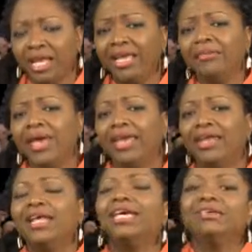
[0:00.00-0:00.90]
Amen.
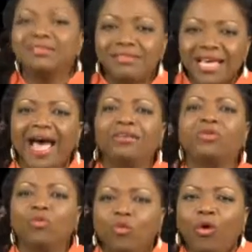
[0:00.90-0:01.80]
Is
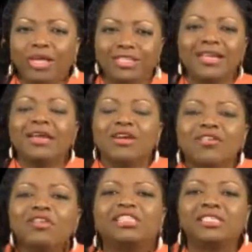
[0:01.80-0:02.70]
that what
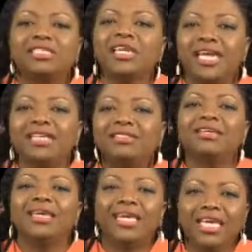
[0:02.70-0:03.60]

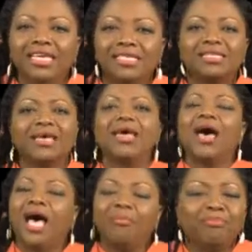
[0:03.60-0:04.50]
Christianity is
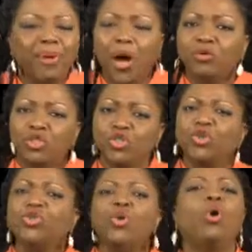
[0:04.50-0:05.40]
about? You
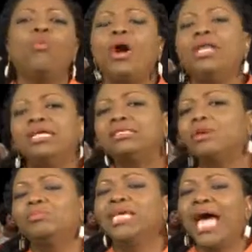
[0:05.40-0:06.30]
know, no wonder
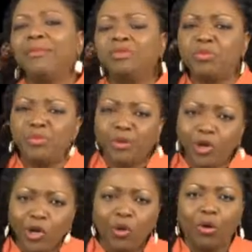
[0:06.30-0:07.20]
sometimes people
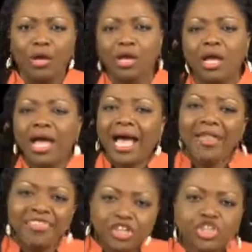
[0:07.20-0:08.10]
look
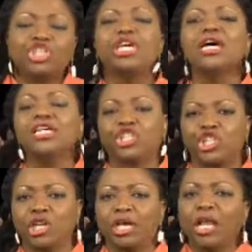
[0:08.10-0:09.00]
at the
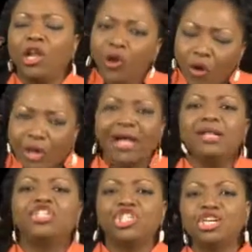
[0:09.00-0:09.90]
church,
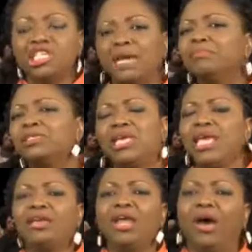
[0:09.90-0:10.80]
local church, I'm
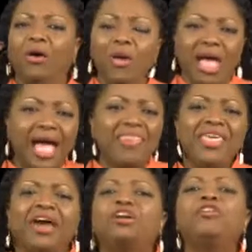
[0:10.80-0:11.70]
saying now, and
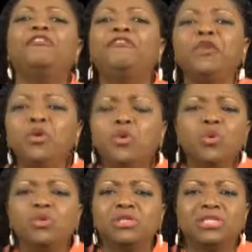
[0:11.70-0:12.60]
they are
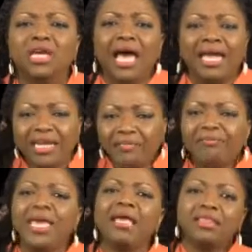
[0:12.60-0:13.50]
confused and they
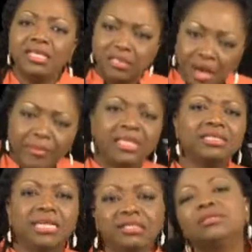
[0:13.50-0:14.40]
make these
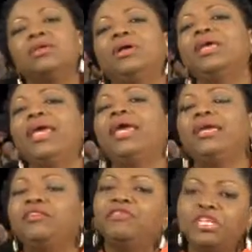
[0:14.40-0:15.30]
comments and say, well, hey,
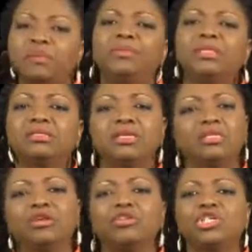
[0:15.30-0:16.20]
if this person
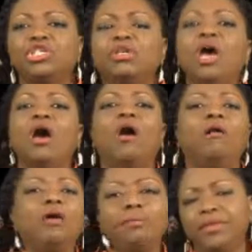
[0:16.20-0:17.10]
is a Christian,
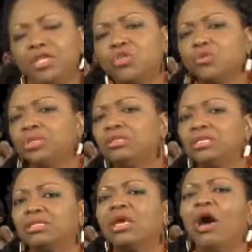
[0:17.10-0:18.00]
how come they're doing
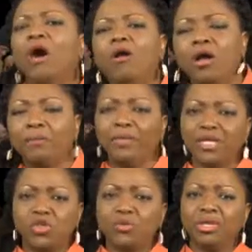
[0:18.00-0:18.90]
this? How come
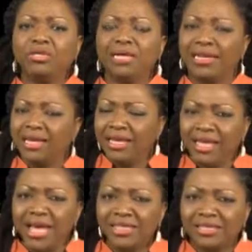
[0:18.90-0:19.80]
they're doing that?
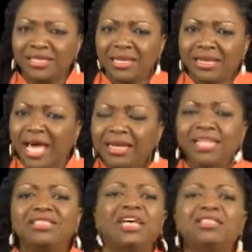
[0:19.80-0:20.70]
Yes. And
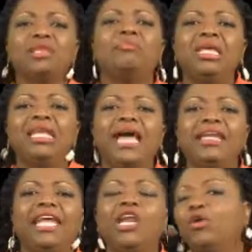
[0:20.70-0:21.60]
it doesn't mean
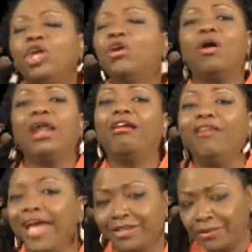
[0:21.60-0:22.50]
that they're looking on all
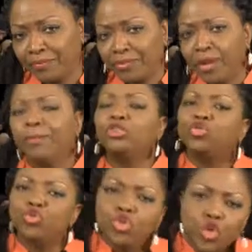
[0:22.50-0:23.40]
right. But
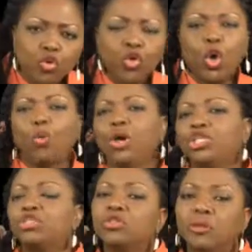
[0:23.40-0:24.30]
do you know
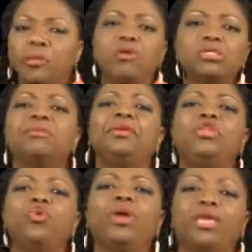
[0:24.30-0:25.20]
what you're supposed to be
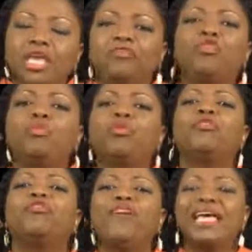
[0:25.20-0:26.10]
doing if you
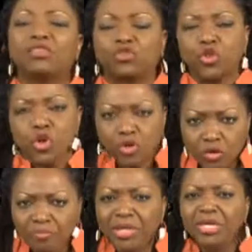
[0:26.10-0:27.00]
profess
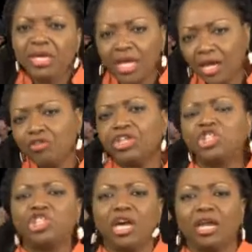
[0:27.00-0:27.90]
to be a
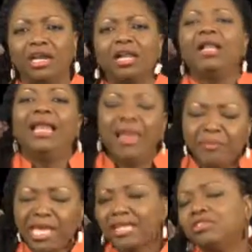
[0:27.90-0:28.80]
Christian? Let
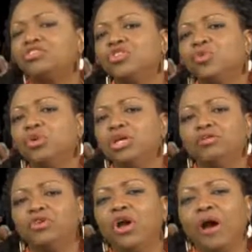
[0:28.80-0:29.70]
me get into the Word
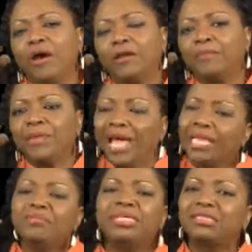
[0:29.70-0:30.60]
of God. And
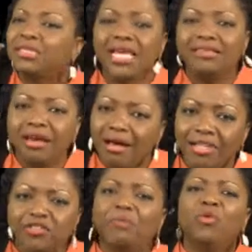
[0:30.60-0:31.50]
let me say to
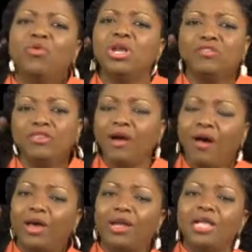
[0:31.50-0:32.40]
us from the Word of
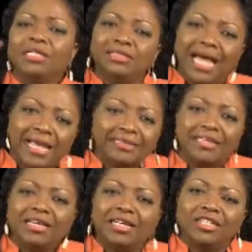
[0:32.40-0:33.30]
God that
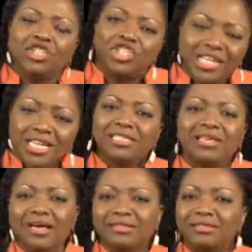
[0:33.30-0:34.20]

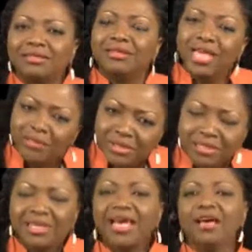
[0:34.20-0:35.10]
Jesus
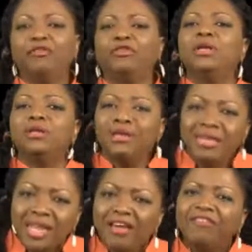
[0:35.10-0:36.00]
himself
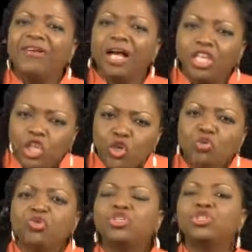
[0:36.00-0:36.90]
never
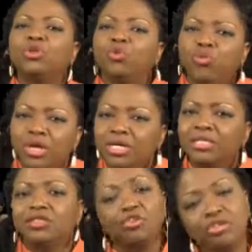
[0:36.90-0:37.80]
used the
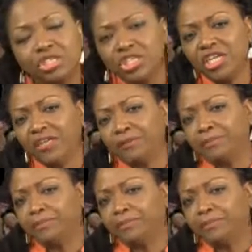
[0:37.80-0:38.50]
word Christian.